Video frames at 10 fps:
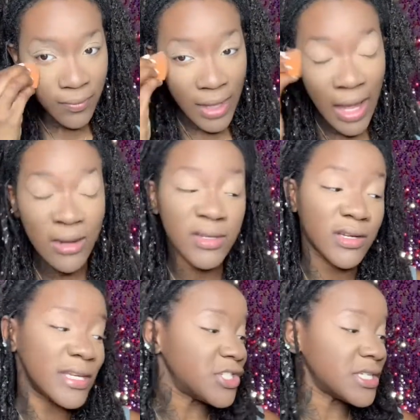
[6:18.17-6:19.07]
don't know.
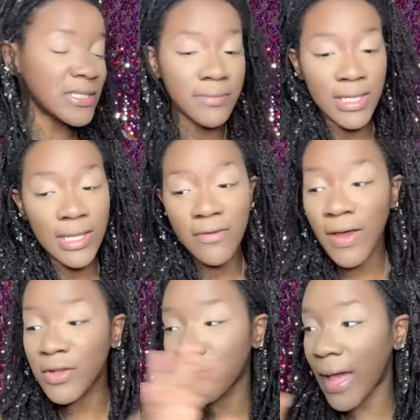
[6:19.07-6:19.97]
It's just me. If I
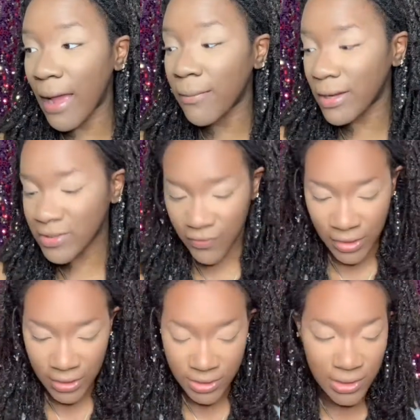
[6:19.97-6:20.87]
do my eyebrows
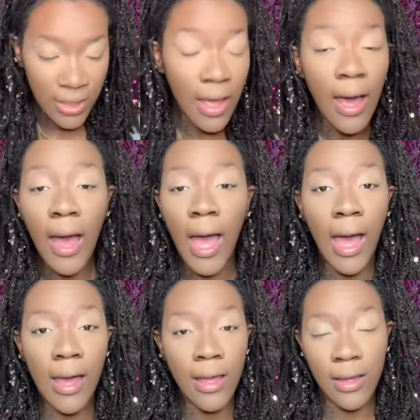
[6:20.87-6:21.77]
first,
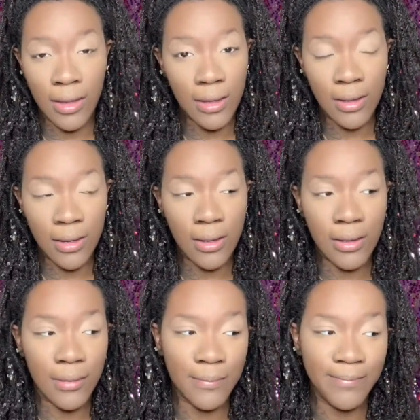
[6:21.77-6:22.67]

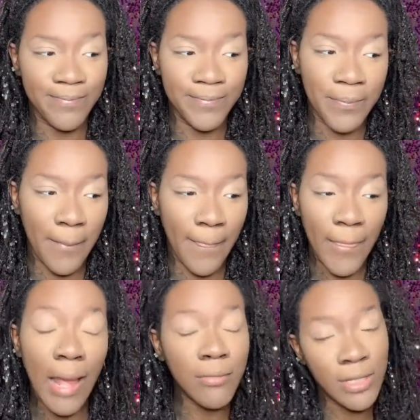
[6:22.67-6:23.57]
I'm
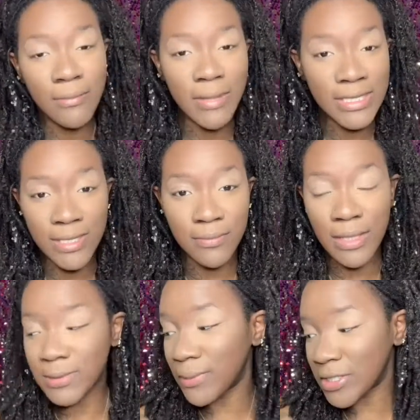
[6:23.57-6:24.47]
gonna mess them up,
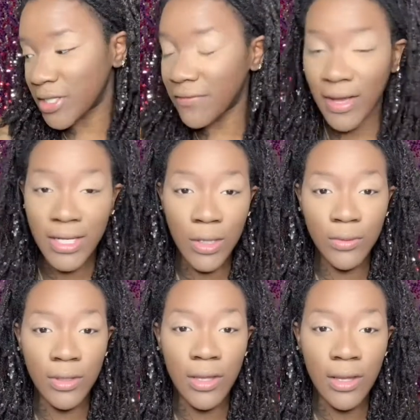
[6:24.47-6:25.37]
especially if I
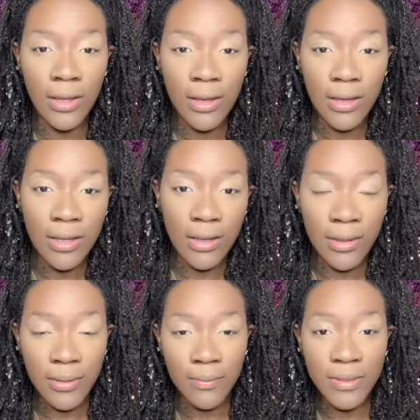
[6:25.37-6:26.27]
don't
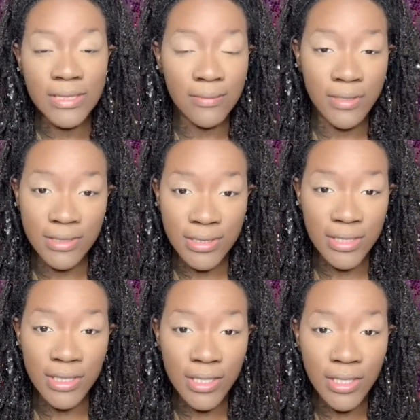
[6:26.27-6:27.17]
put some
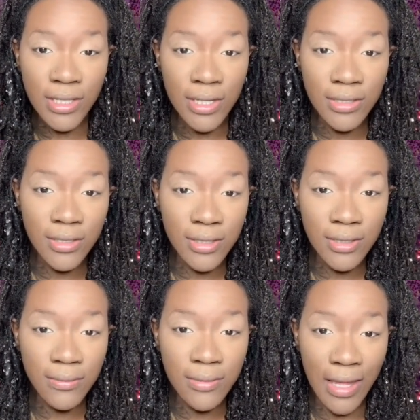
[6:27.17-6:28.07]
concealer under
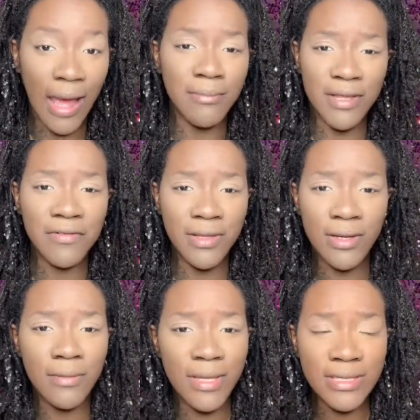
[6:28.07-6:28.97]
them. Yeah, I'm definitely
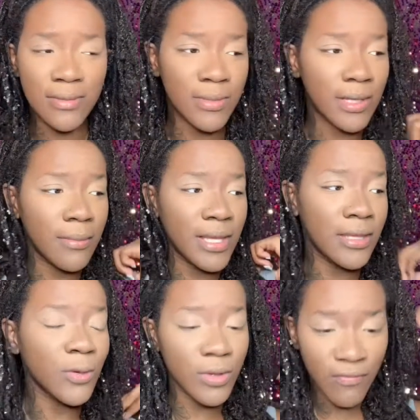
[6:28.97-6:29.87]
gonna mess them up
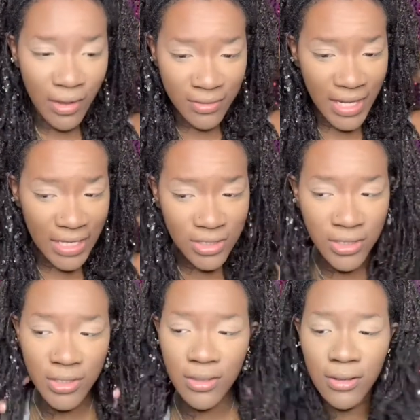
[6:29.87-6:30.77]
either with
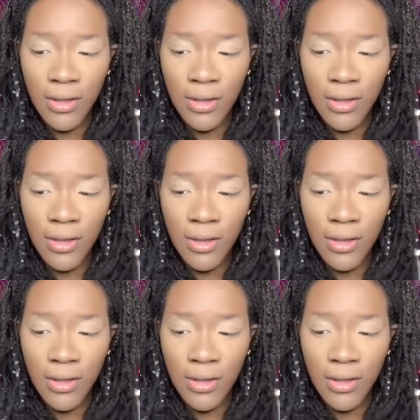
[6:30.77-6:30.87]
foundation